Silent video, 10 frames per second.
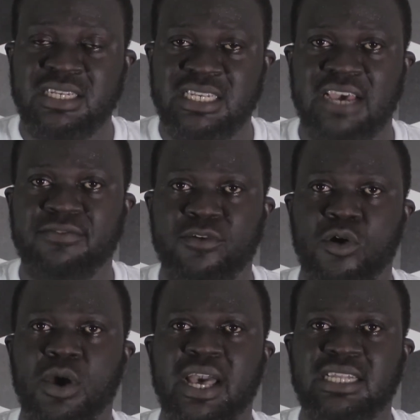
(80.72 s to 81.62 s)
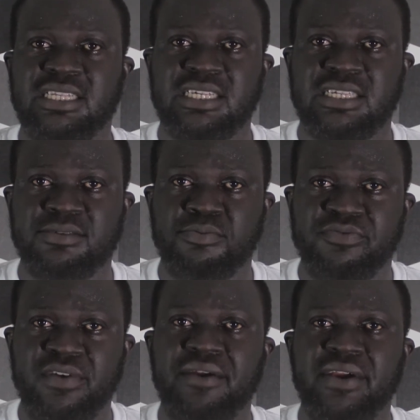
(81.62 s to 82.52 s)
Therefore, it is
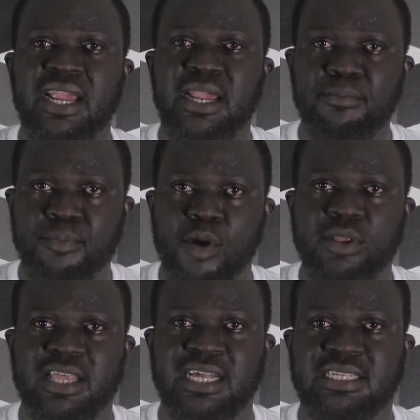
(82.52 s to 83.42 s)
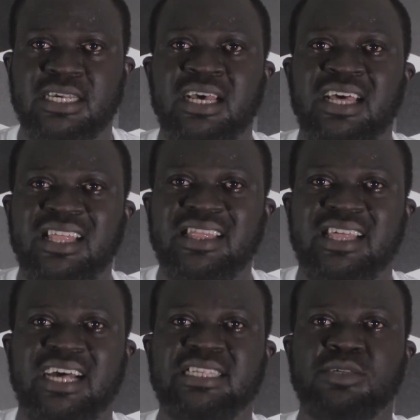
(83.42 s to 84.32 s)
very important
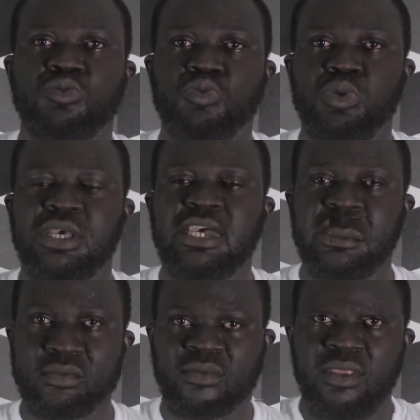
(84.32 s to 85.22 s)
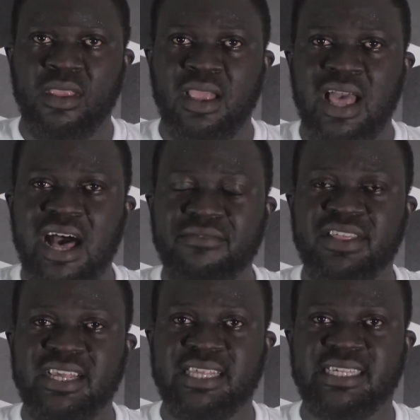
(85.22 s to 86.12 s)
that we have
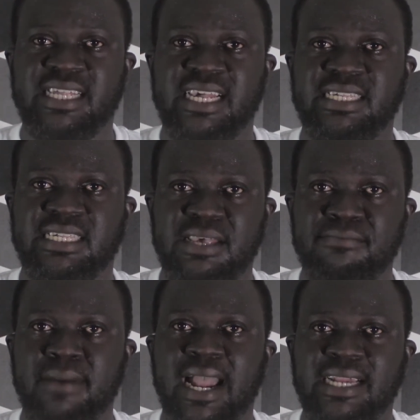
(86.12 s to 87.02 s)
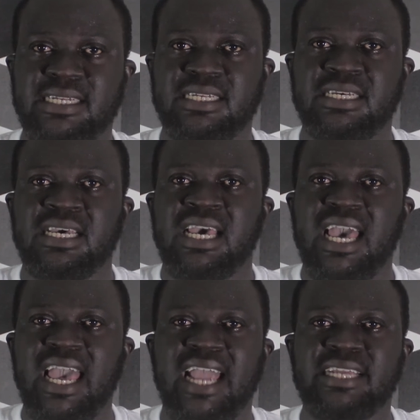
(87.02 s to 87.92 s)
these things in mind
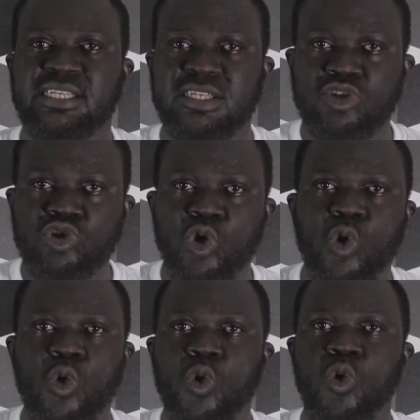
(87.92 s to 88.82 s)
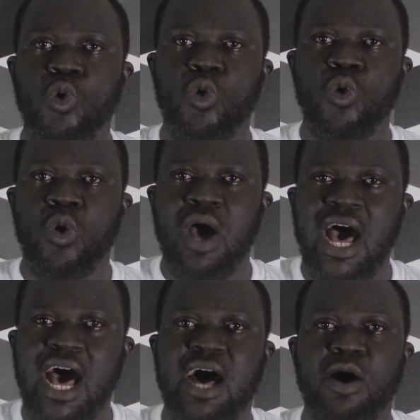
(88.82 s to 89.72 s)
and know
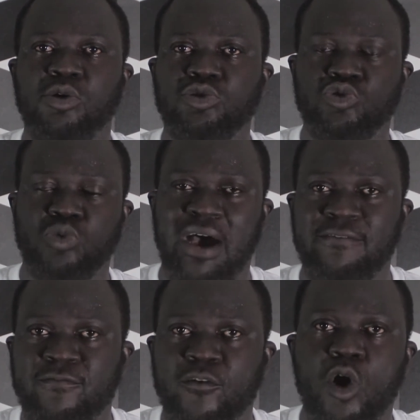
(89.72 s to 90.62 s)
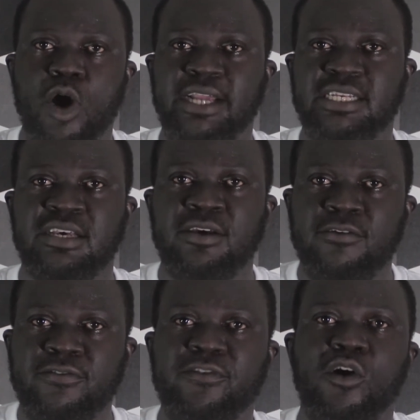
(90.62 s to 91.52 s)
how to avoid
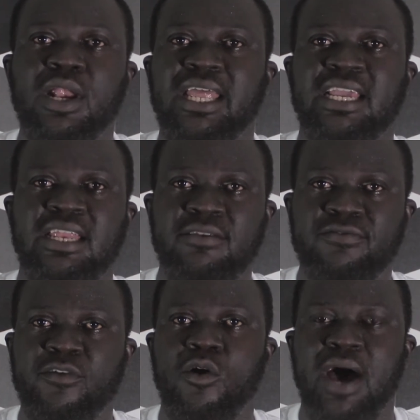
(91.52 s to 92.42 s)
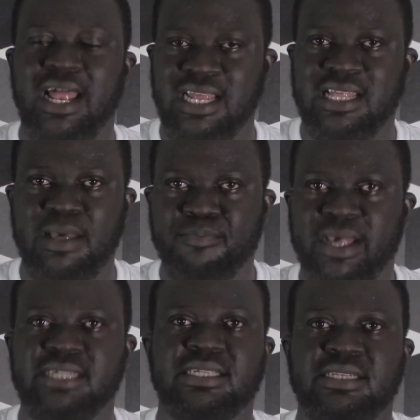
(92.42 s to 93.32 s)
falling for another
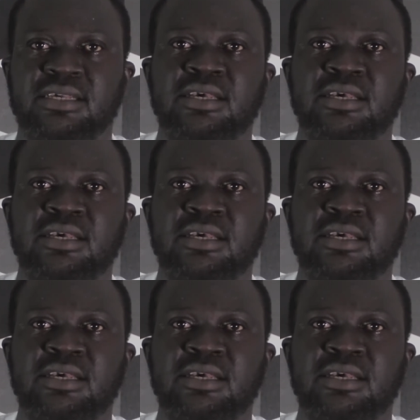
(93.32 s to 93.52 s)
person.